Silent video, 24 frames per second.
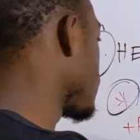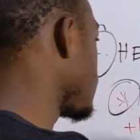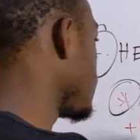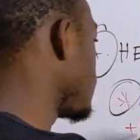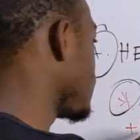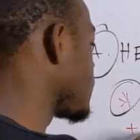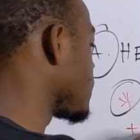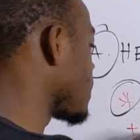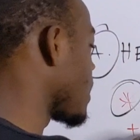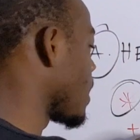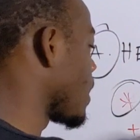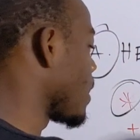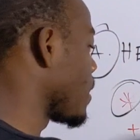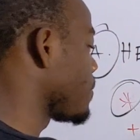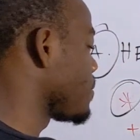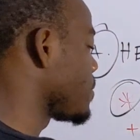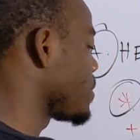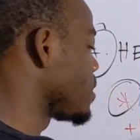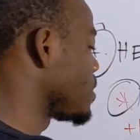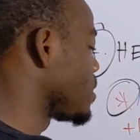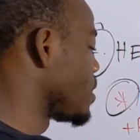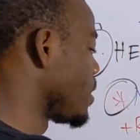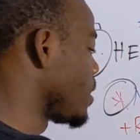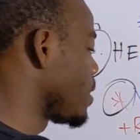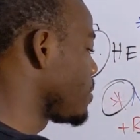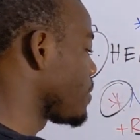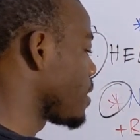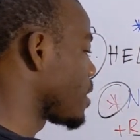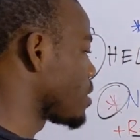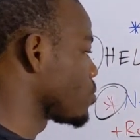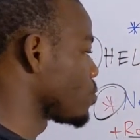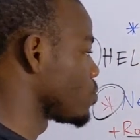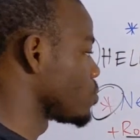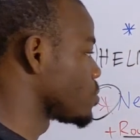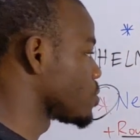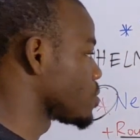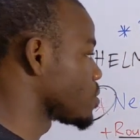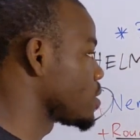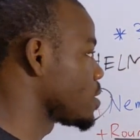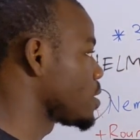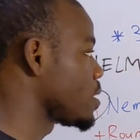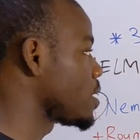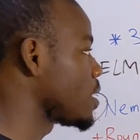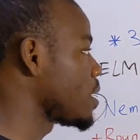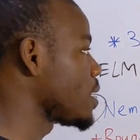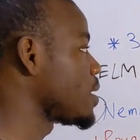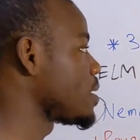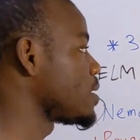These are the nematodes.
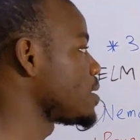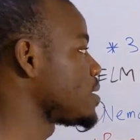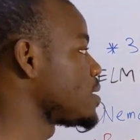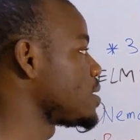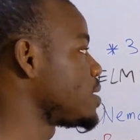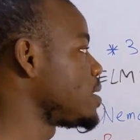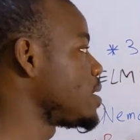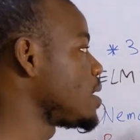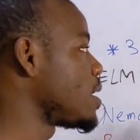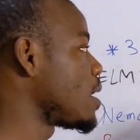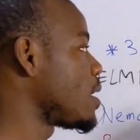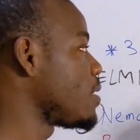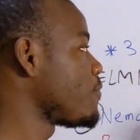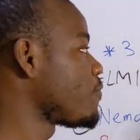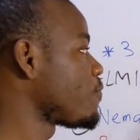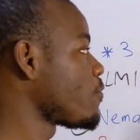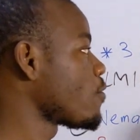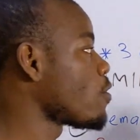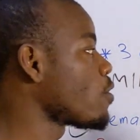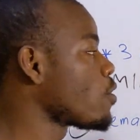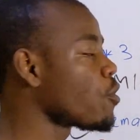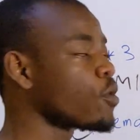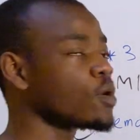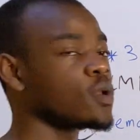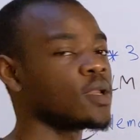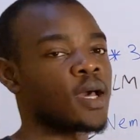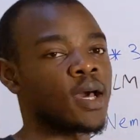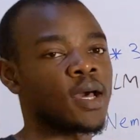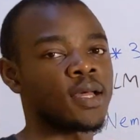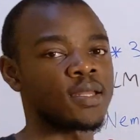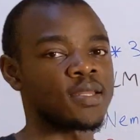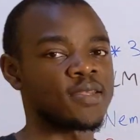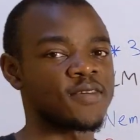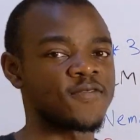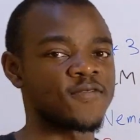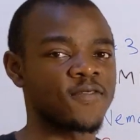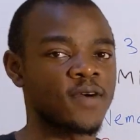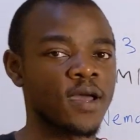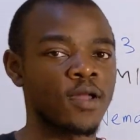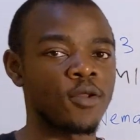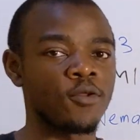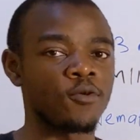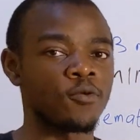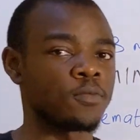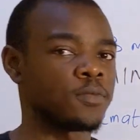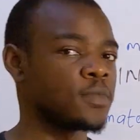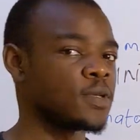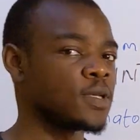They fall under the
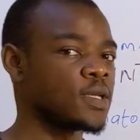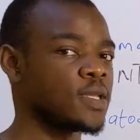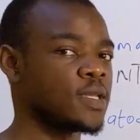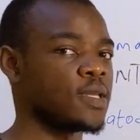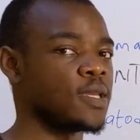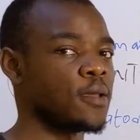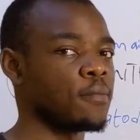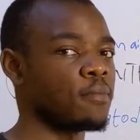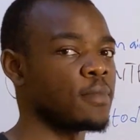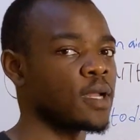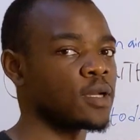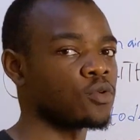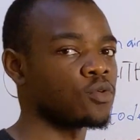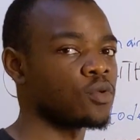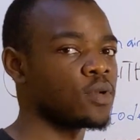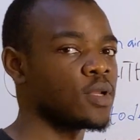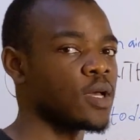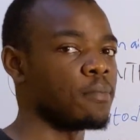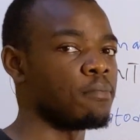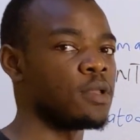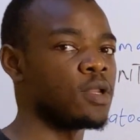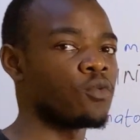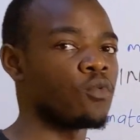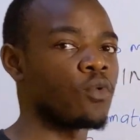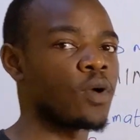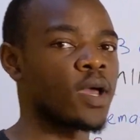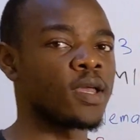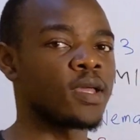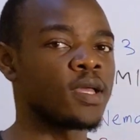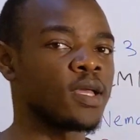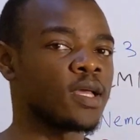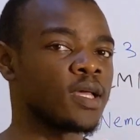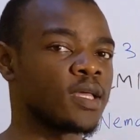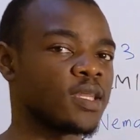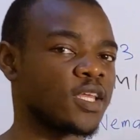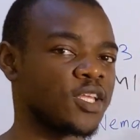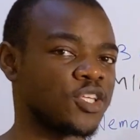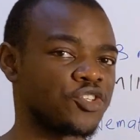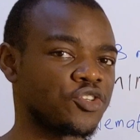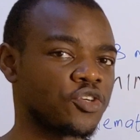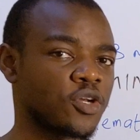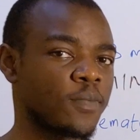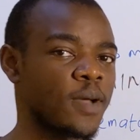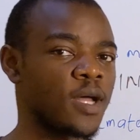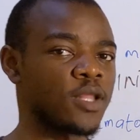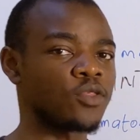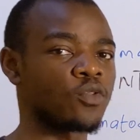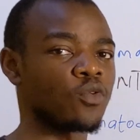phylum Nematoda. Meanwhile, the
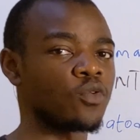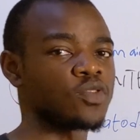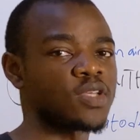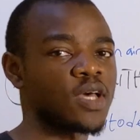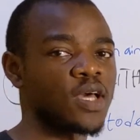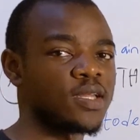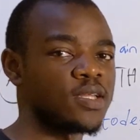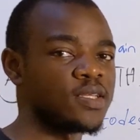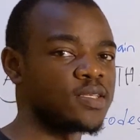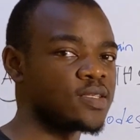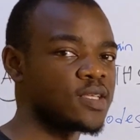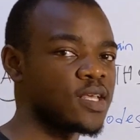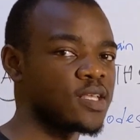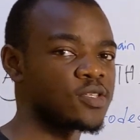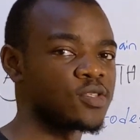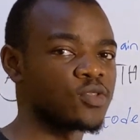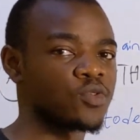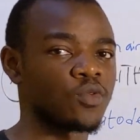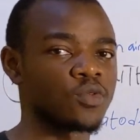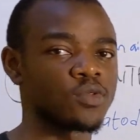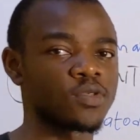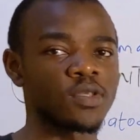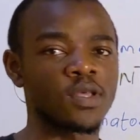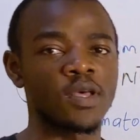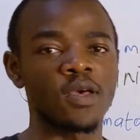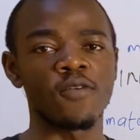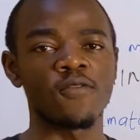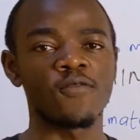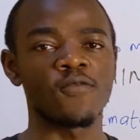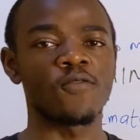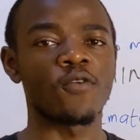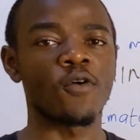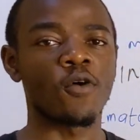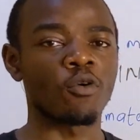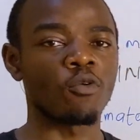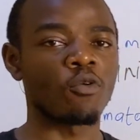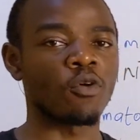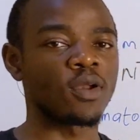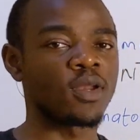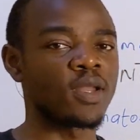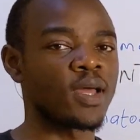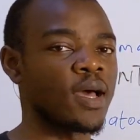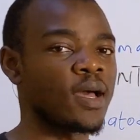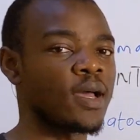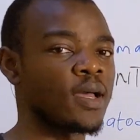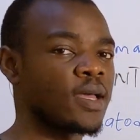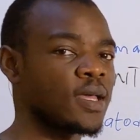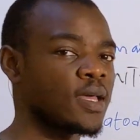trematodes and the cestodes fall
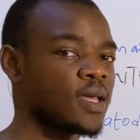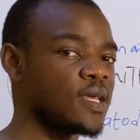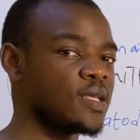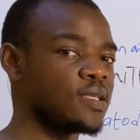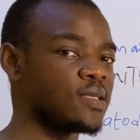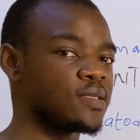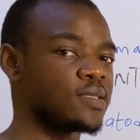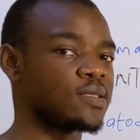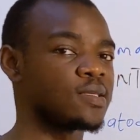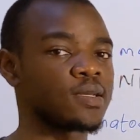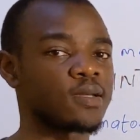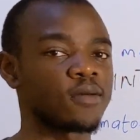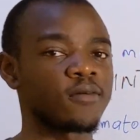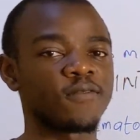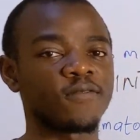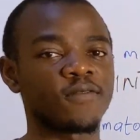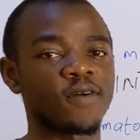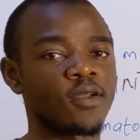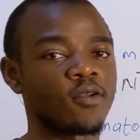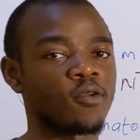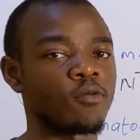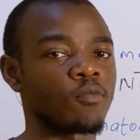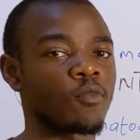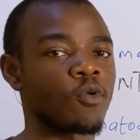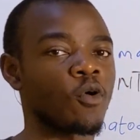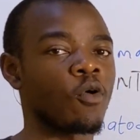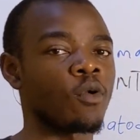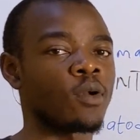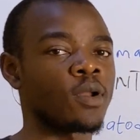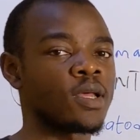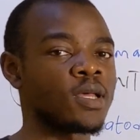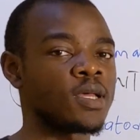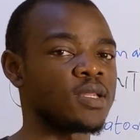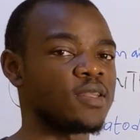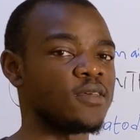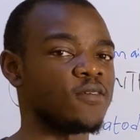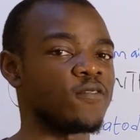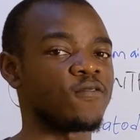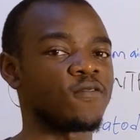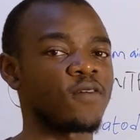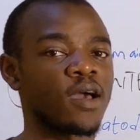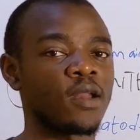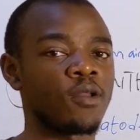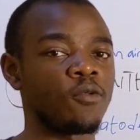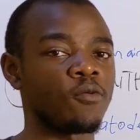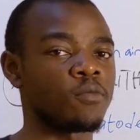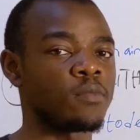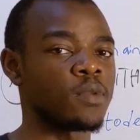under a single phylum called the
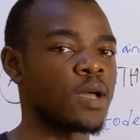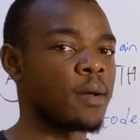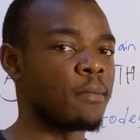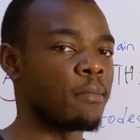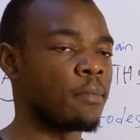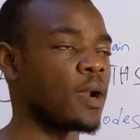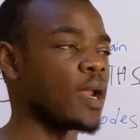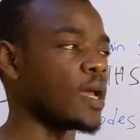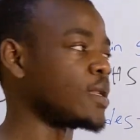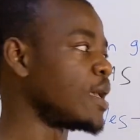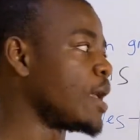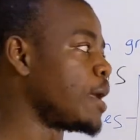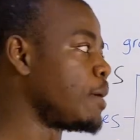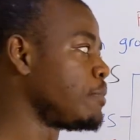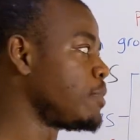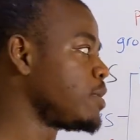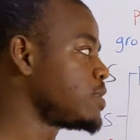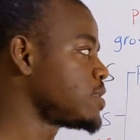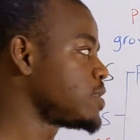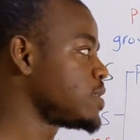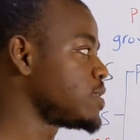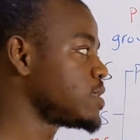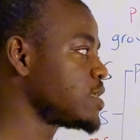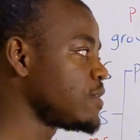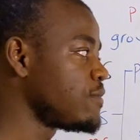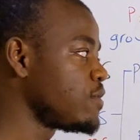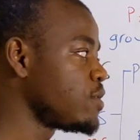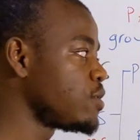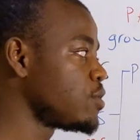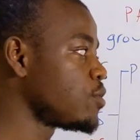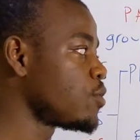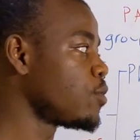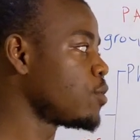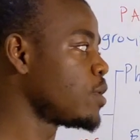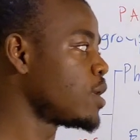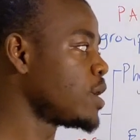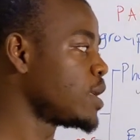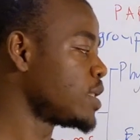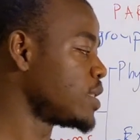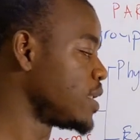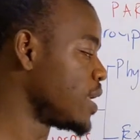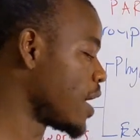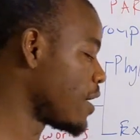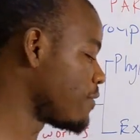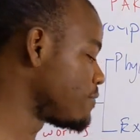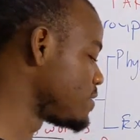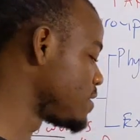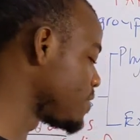phylum Platyhelminthes, even though
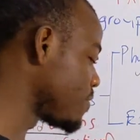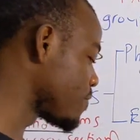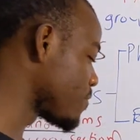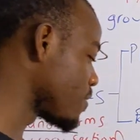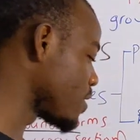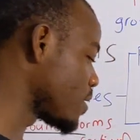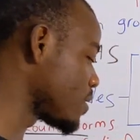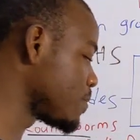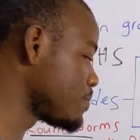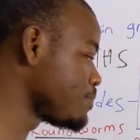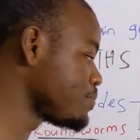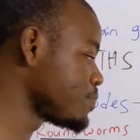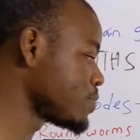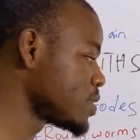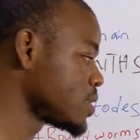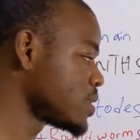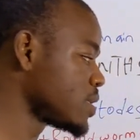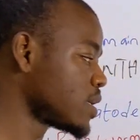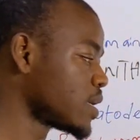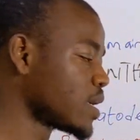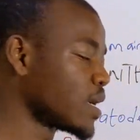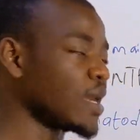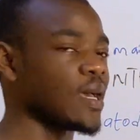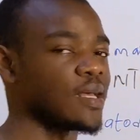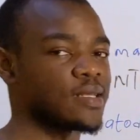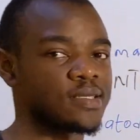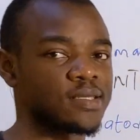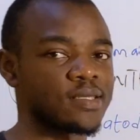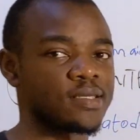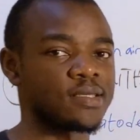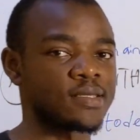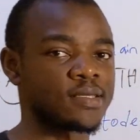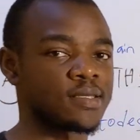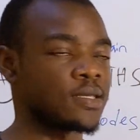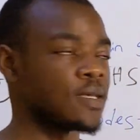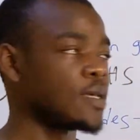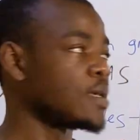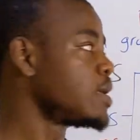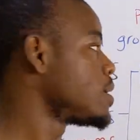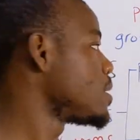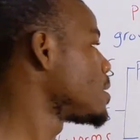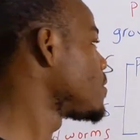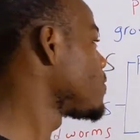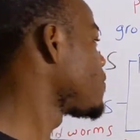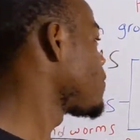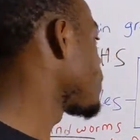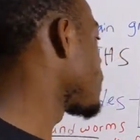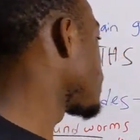they have different classes.
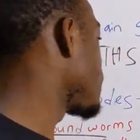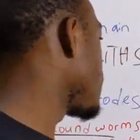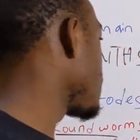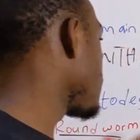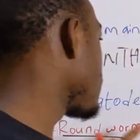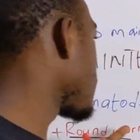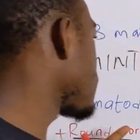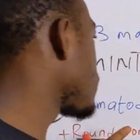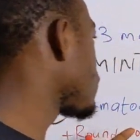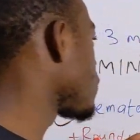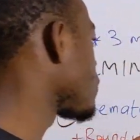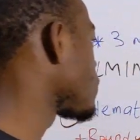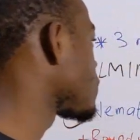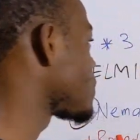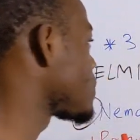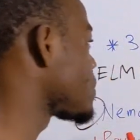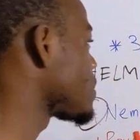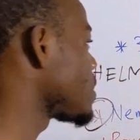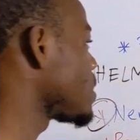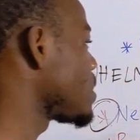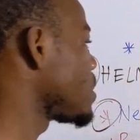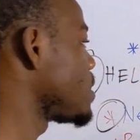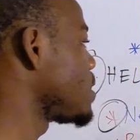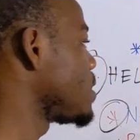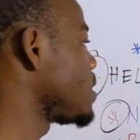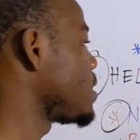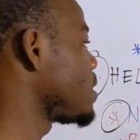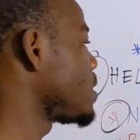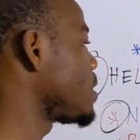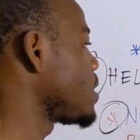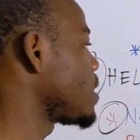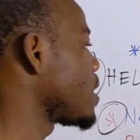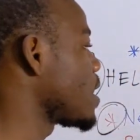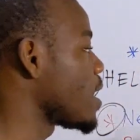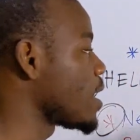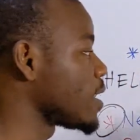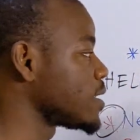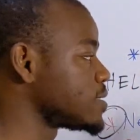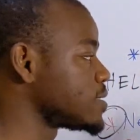For the nematodes, the